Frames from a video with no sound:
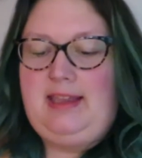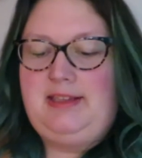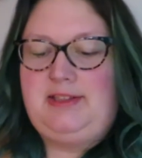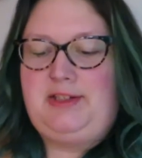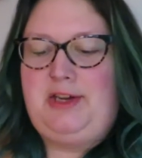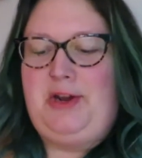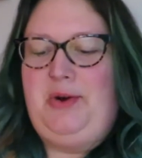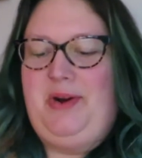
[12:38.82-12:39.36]

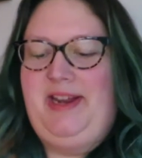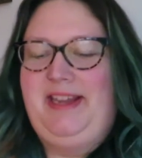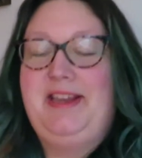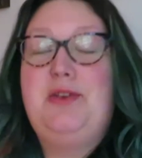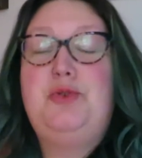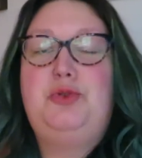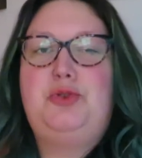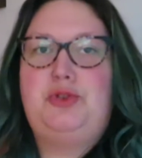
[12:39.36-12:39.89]
is
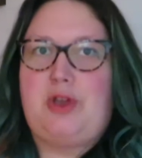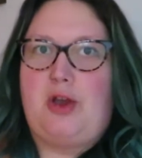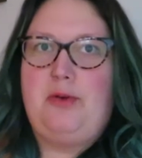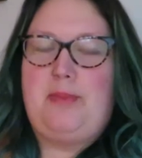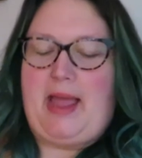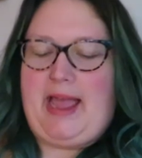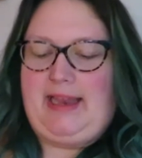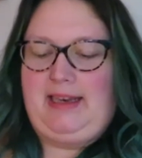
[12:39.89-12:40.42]
doing
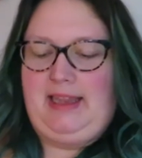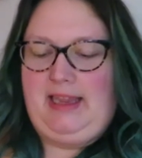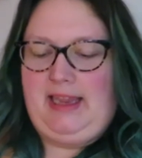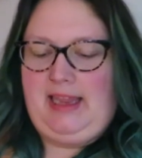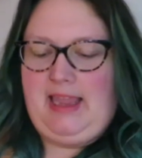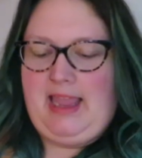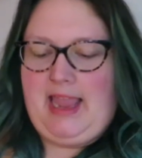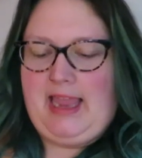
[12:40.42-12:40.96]
so
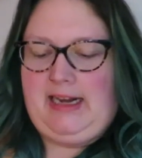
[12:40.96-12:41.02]
badly.